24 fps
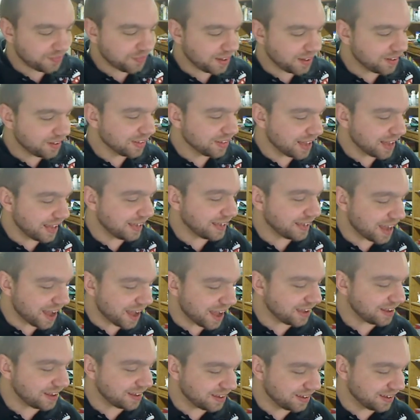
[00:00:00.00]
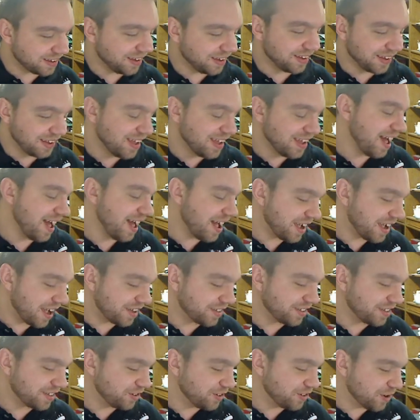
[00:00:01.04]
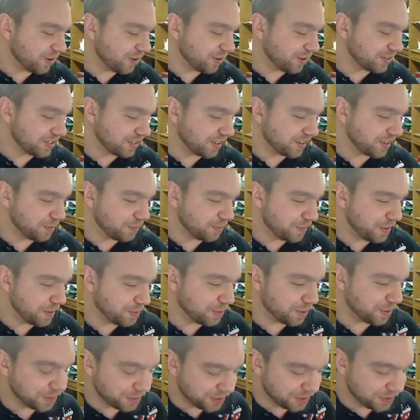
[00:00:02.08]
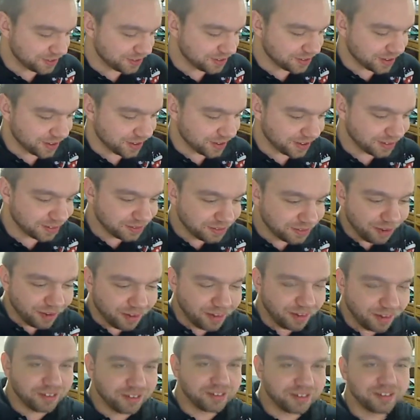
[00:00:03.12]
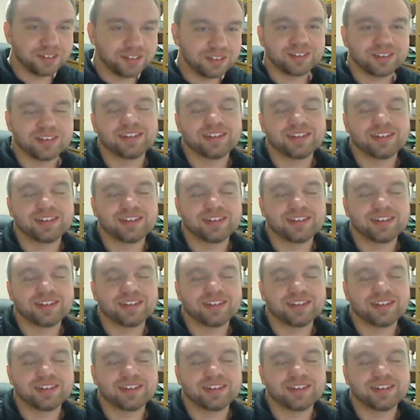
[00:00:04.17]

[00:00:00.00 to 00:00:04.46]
Like, I got the jokes, and other people were just like, So I'm